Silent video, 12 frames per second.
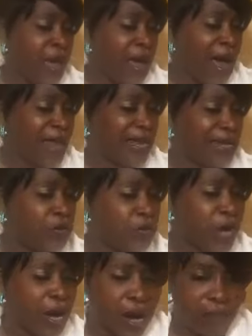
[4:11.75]

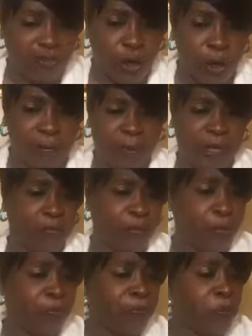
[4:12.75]
hallelujah, of your
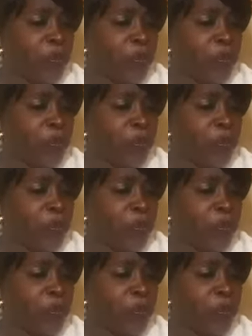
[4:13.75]
people.